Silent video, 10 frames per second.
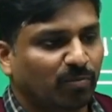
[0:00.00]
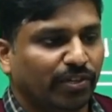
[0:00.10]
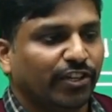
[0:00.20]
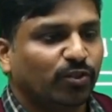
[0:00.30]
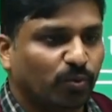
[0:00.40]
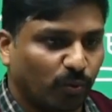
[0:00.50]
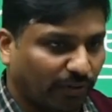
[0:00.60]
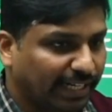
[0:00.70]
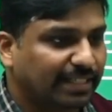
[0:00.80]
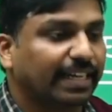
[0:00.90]
So
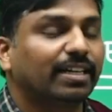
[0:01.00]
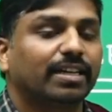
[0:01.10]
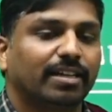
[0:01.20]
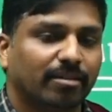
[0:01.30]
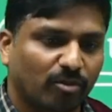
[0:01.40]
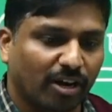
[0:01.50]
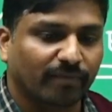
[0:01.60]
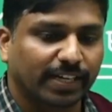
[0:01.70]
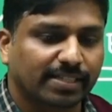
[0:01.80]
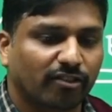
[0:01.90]
recent Conference of